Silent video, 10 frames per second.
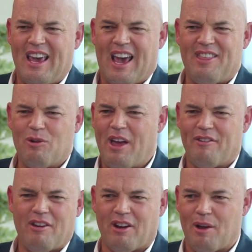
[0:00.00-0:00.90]
And then we have
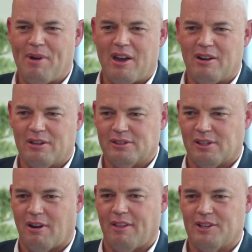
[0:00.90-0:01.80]
other competitors
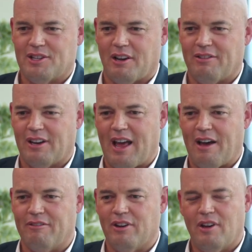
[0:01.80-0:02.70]
that are on the shelf that
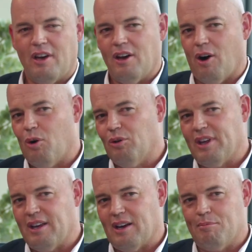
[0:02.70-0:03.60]
have
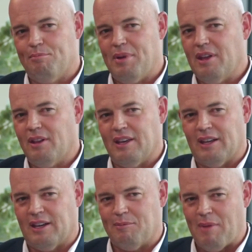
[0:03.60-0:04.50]
only a
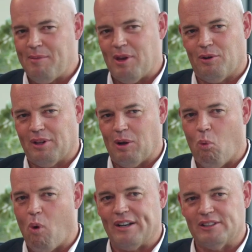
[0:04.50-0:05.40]
billion and maybe only
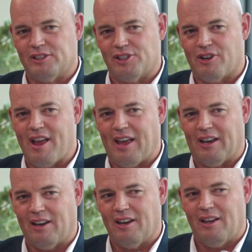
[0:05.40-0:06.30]
one strain.